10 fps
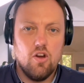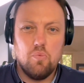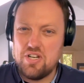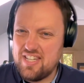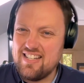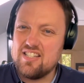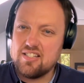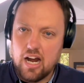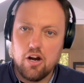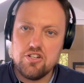which then
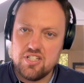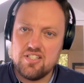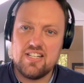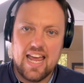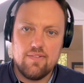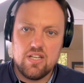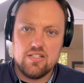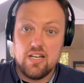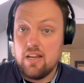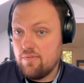discourages
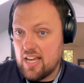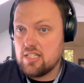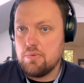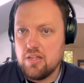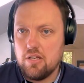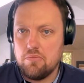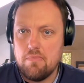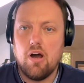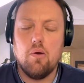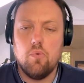savings and investment that we
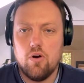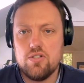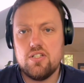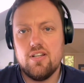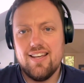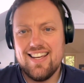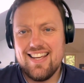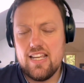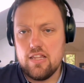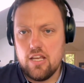might want
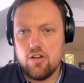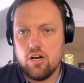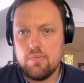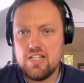in the economy.